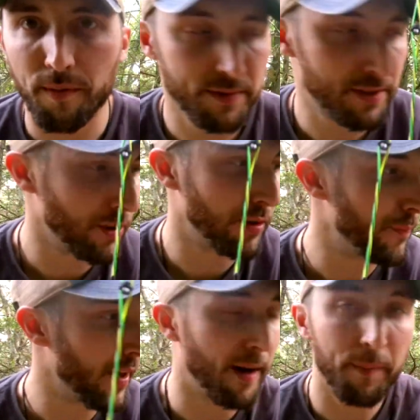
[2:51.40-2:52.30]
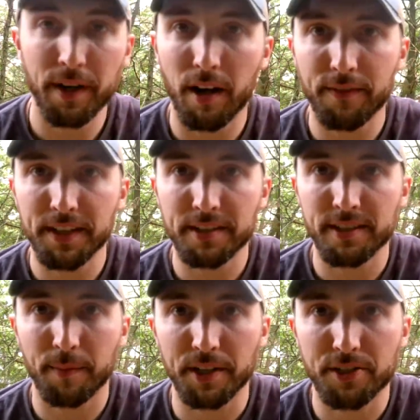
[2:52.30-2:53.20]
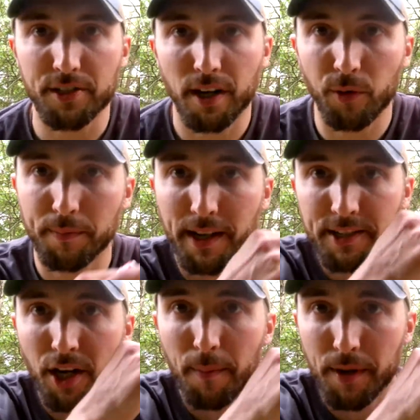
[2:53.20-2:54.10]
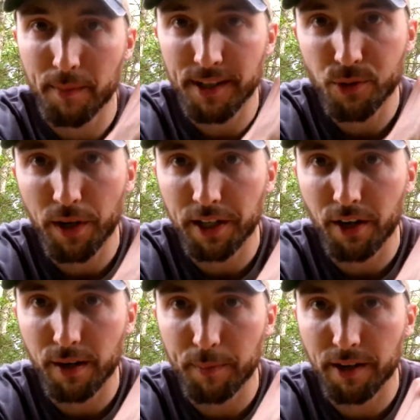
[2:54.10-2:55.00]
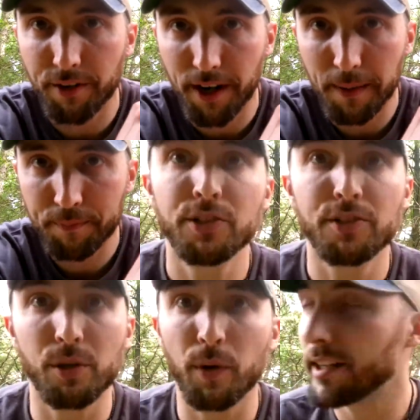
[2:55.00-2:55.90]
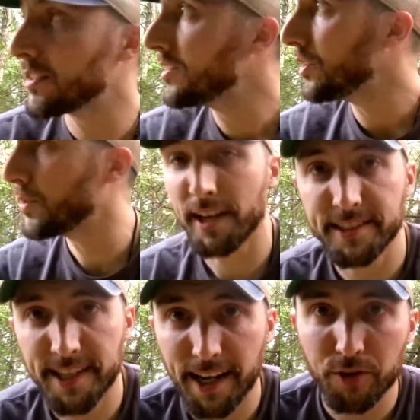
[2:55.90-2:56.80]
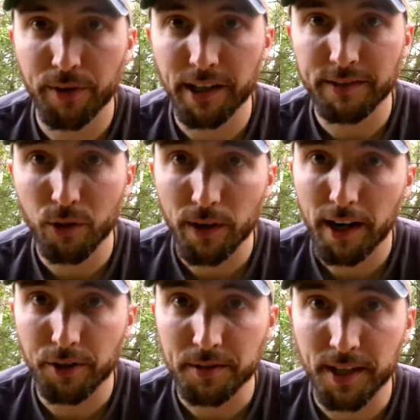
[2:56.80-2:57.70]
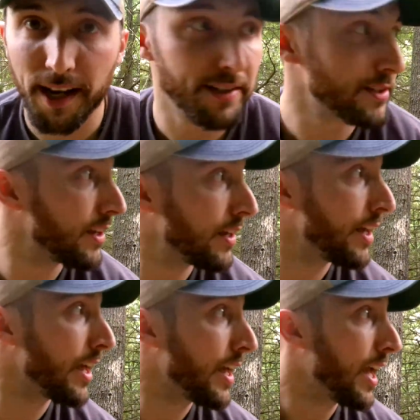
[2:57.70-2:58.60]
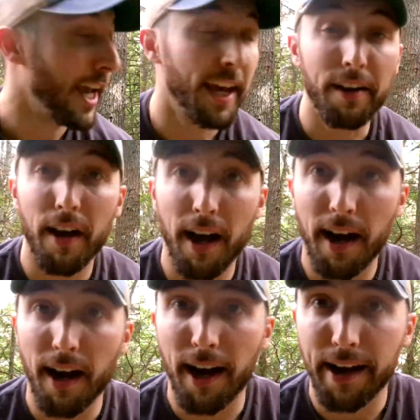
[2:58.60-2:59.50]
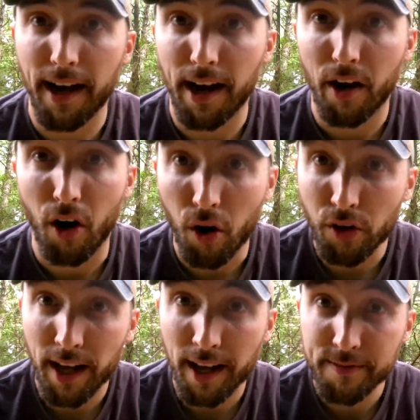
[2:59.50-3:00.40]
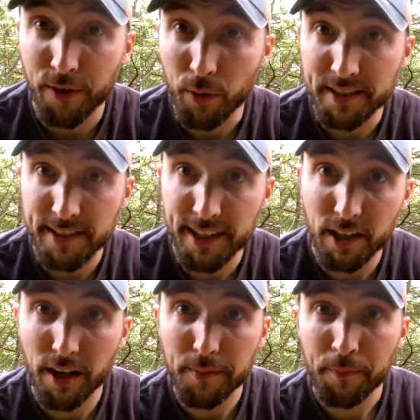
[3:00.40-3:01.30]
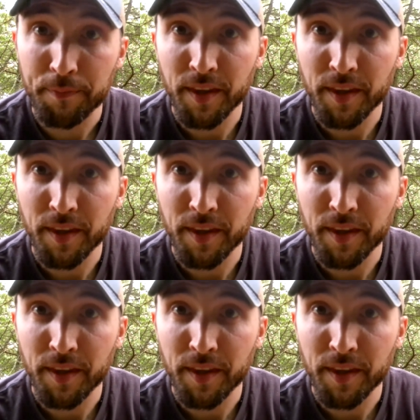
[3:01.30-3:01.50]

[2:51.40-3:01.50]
so I'm gonna start with my top pin, my 20-yard pin, right? So what I do is I take 3 or 4 arrows, guys, and all I'm focusing on